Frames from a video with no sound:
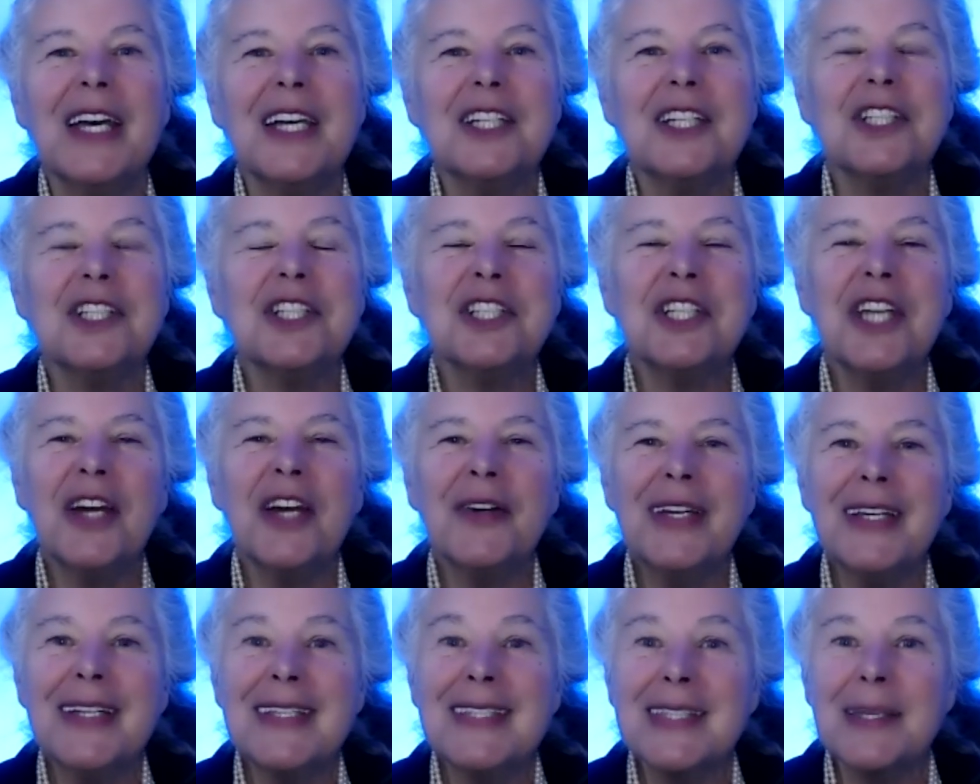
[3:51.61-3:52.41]

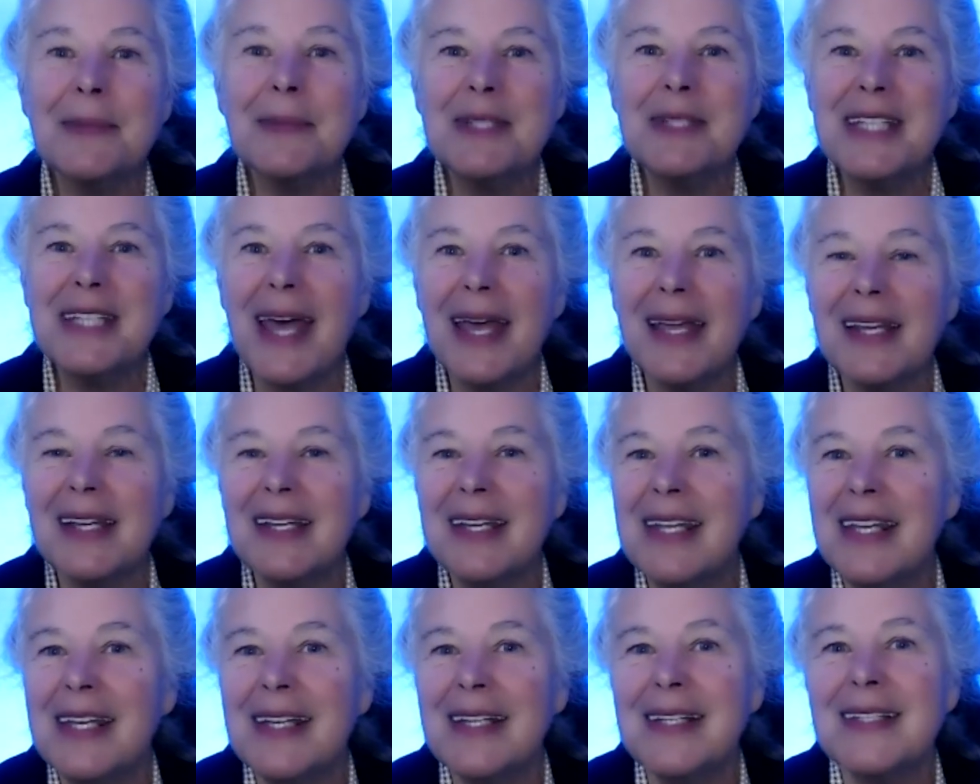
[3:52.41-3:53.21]
sharing some
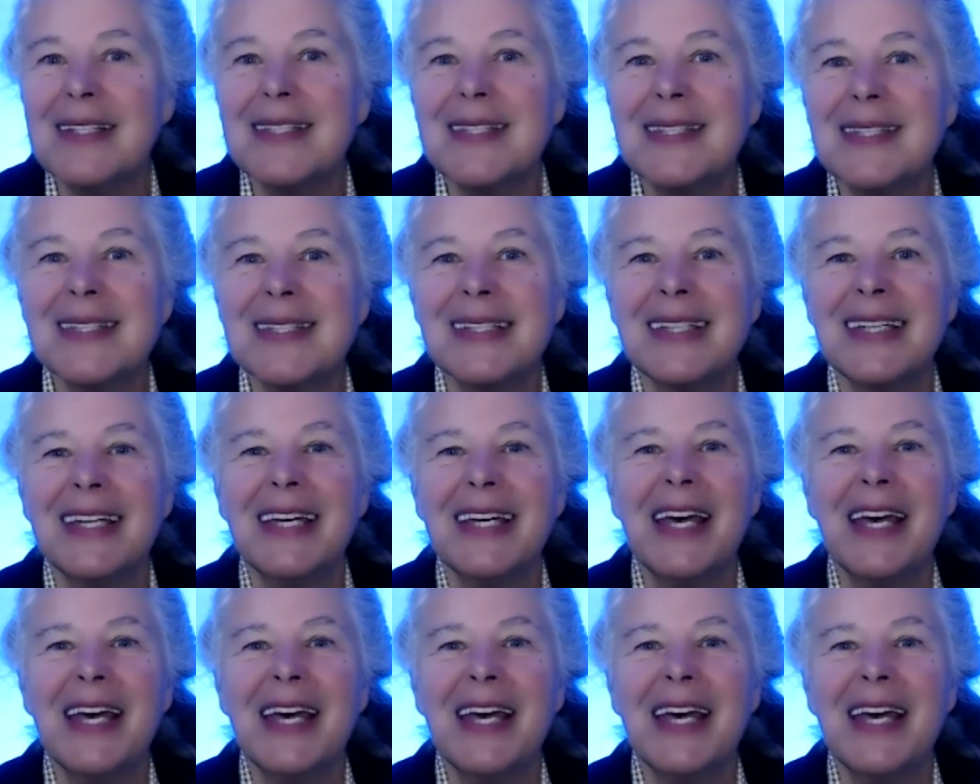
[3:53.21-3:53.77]
techniques